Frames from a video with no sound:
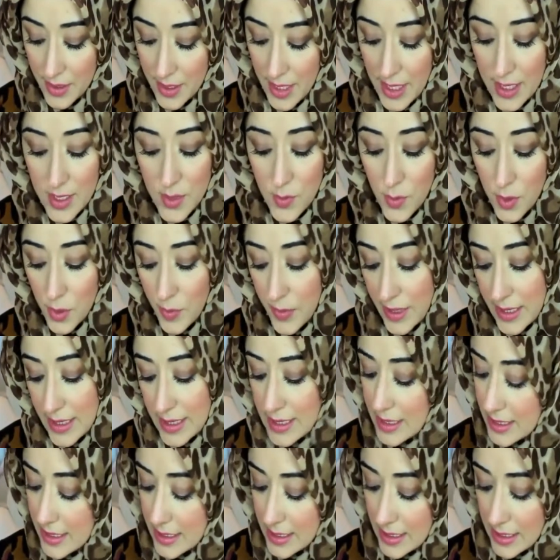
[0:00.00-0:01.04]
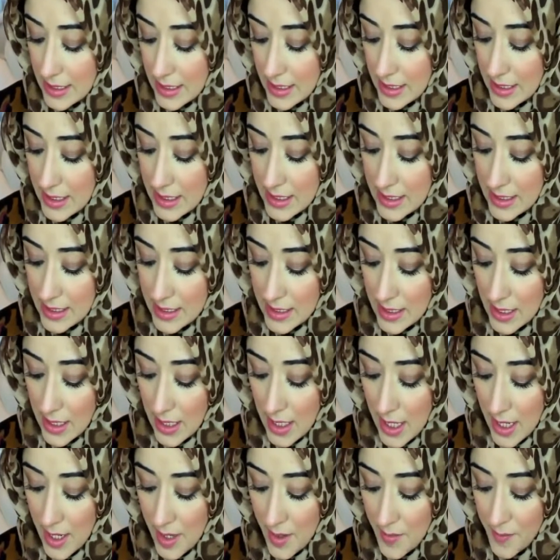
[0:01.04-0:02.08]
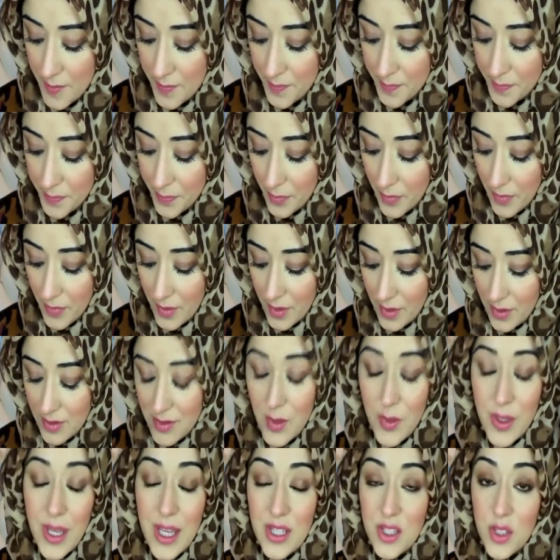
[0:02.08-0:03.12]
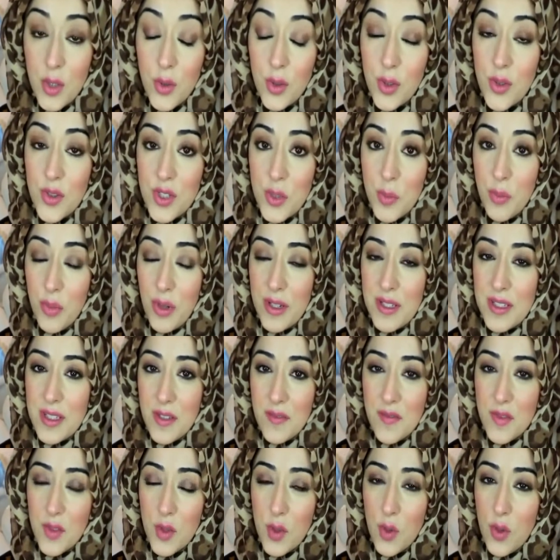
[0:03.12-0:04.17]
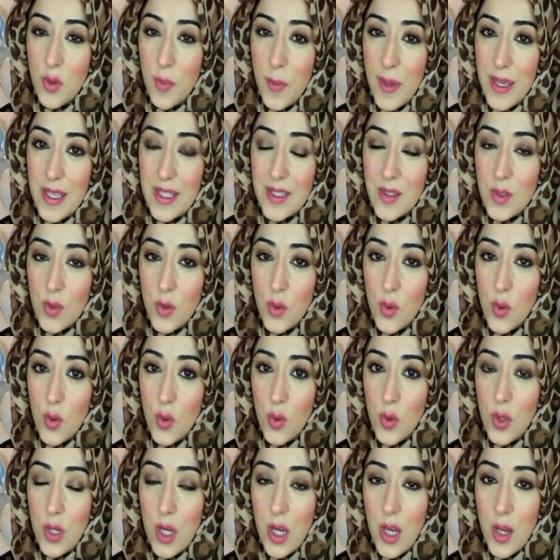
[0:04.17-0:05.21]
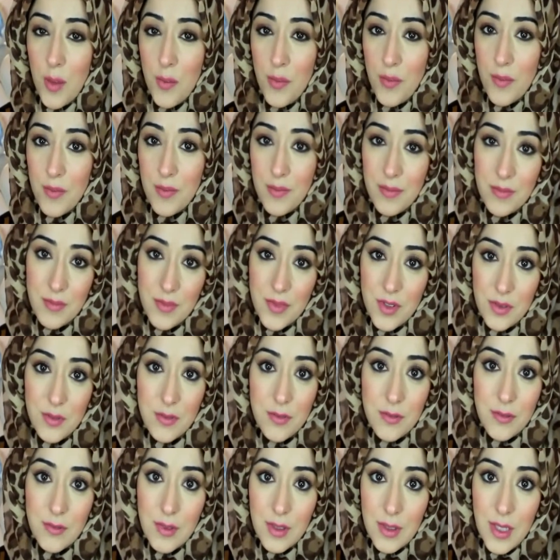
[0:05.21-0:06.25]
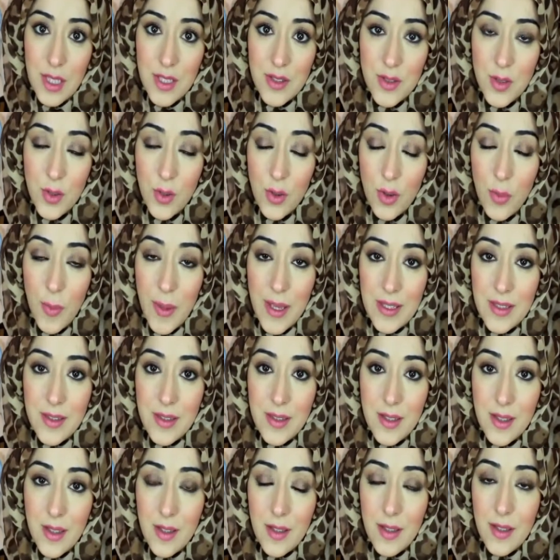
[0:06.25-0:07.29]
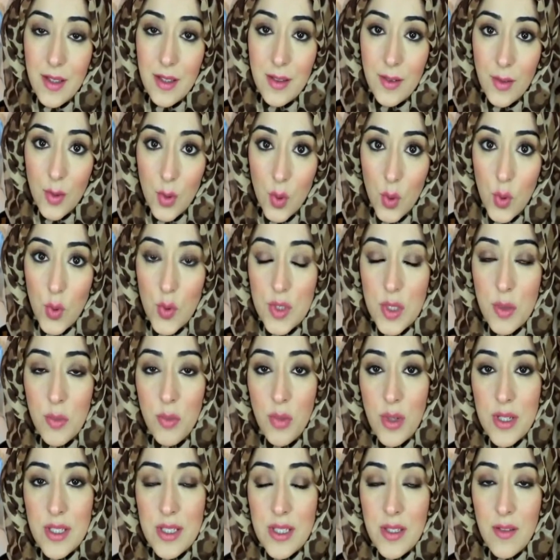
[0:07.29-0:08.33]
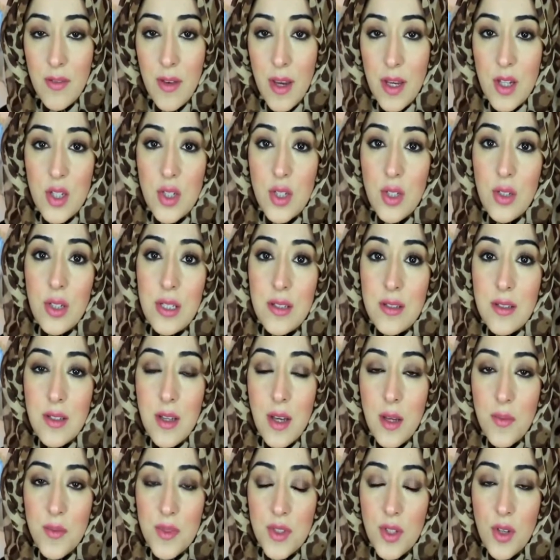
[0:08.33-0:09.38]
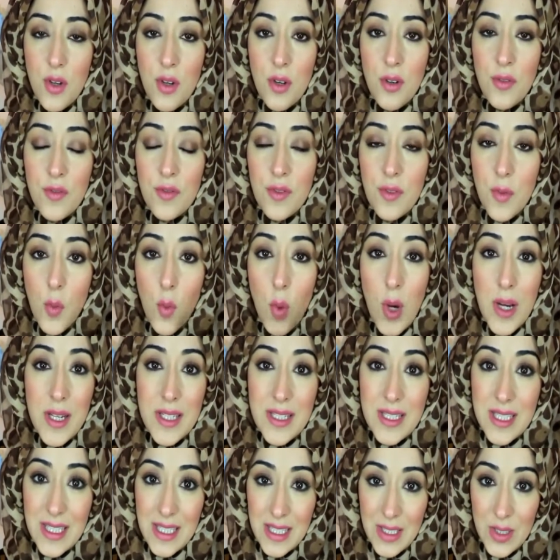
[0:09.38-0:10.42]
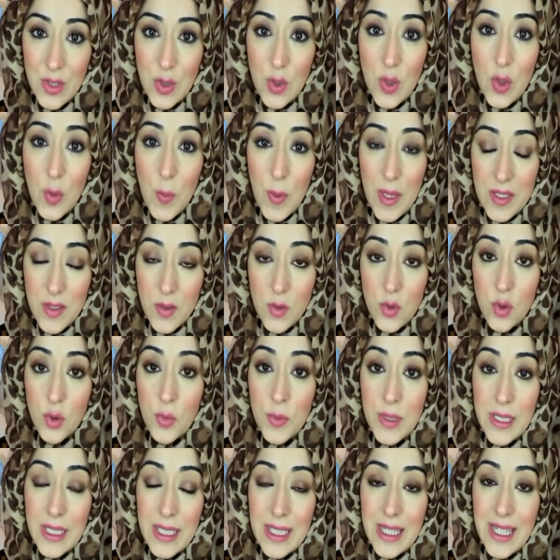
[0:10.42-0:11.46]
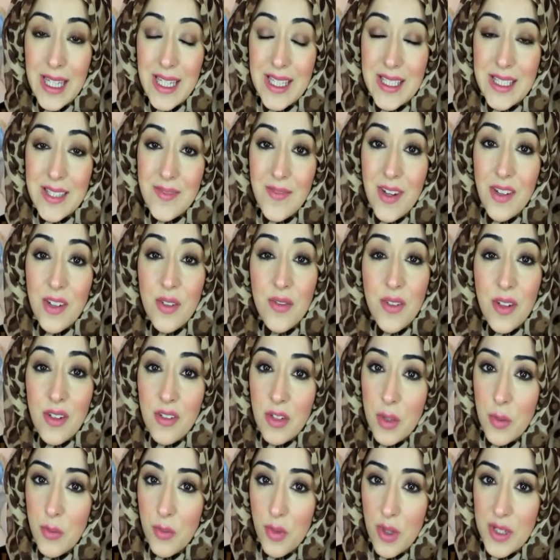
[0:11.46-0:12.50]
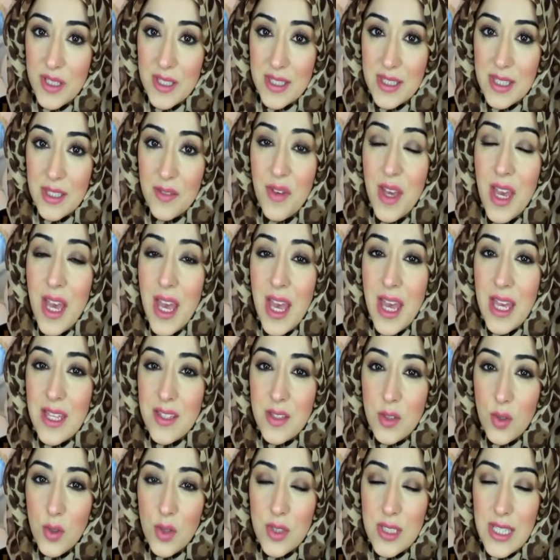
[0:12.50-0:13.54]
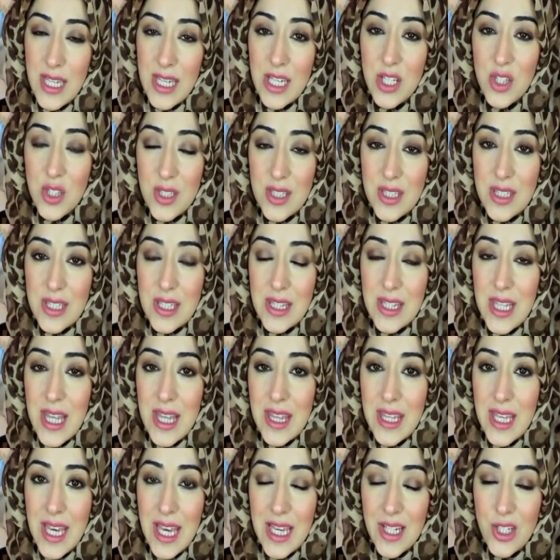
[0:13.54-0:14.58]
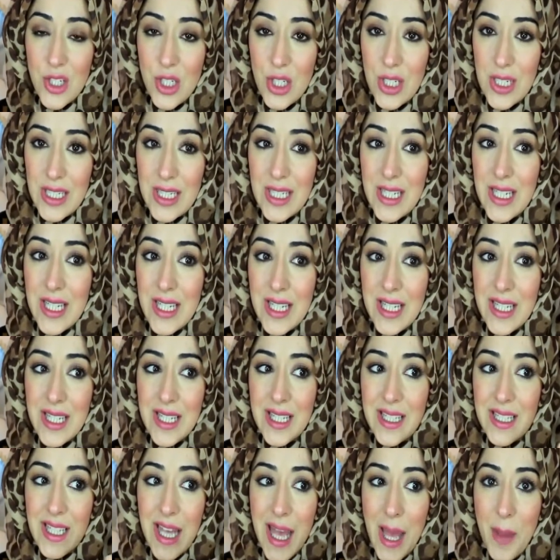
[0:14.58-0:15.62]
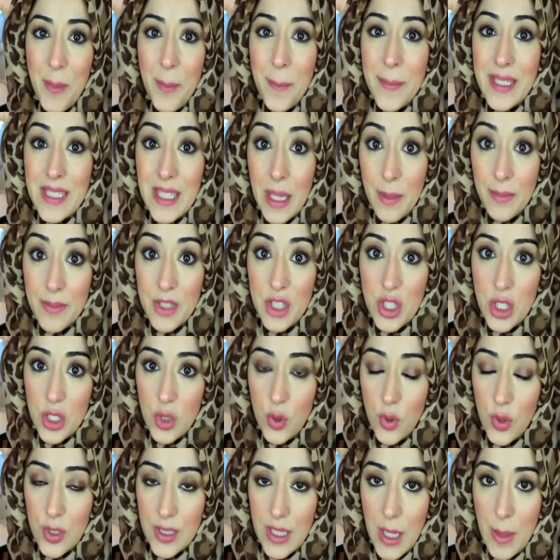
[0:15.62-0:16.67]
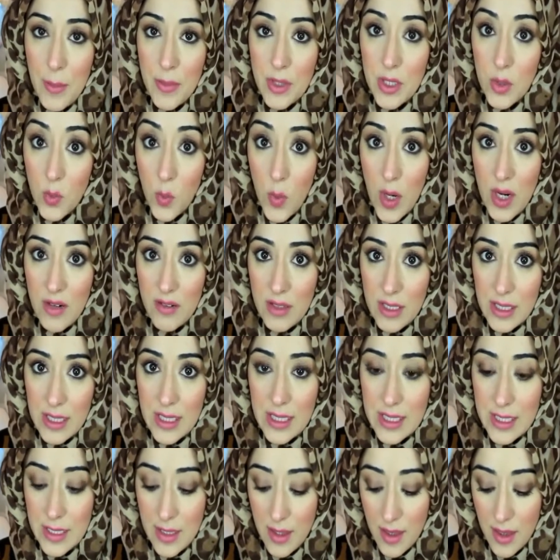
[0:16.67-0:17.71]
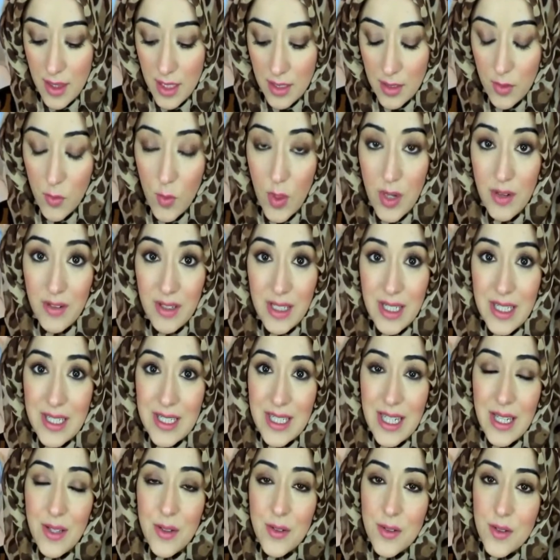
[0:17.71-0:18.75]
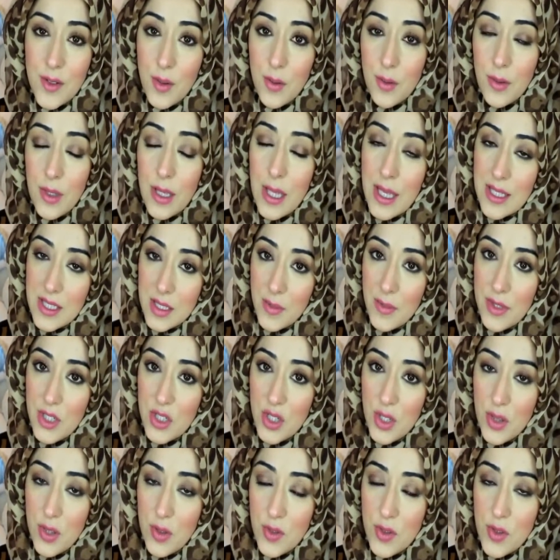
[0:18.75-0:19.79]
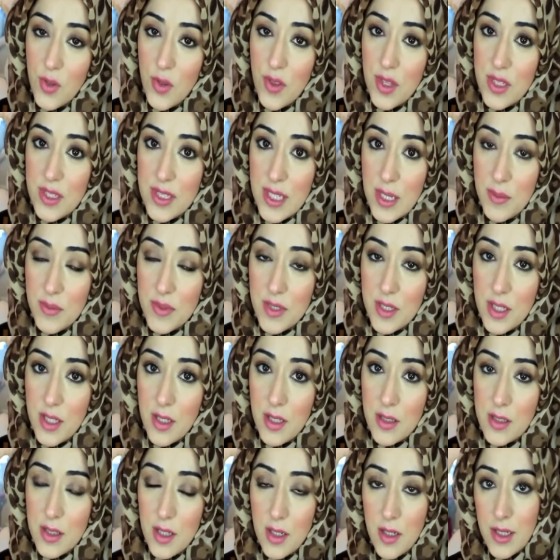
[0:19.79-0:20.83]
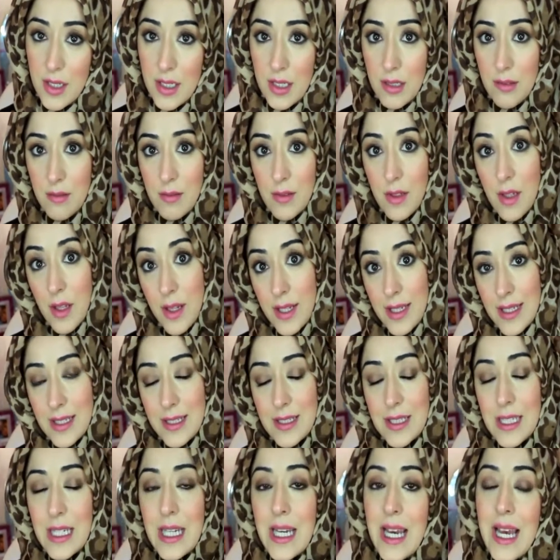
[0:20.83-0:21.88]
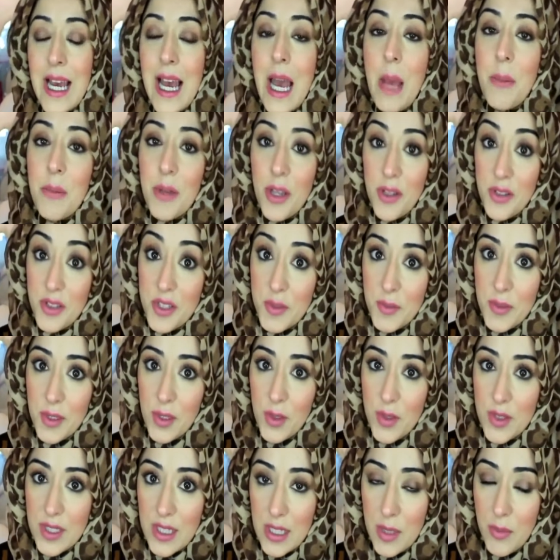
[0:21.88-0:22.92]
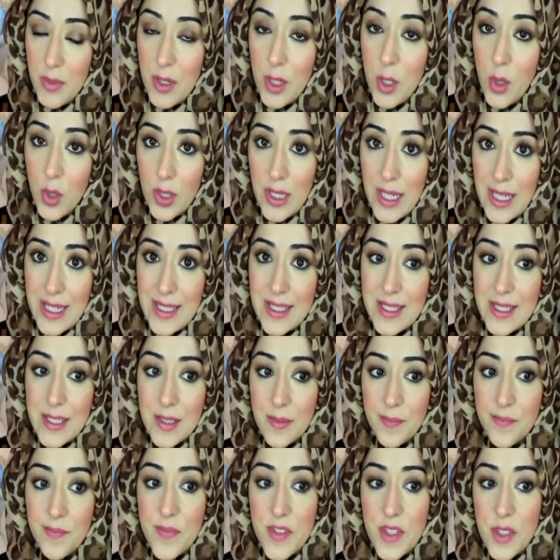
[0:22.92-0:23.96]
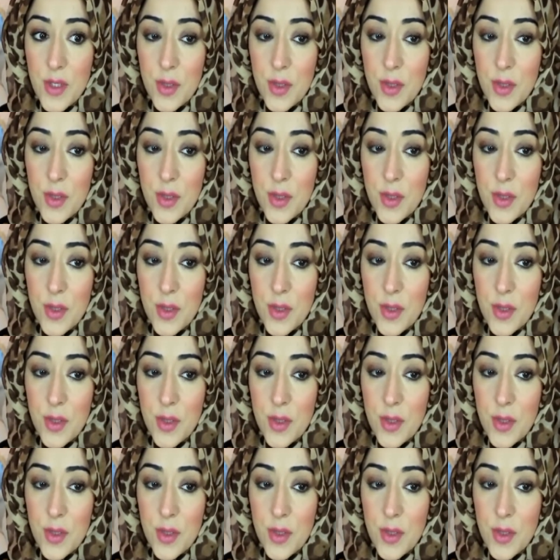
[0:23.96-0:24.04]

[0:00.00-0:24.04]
The next one on my list is, don't use abrasive toothpaste or a toothpaste that can cause abrasive action in terms of whitening toothpaste. Normally that's very, very abrasive. It's got agents in there that actually can be damaging your enamel and wearing it thin and wearing it down. So as I mentioned, those toothy tabs that I liked, I'm going to be using them a lot less.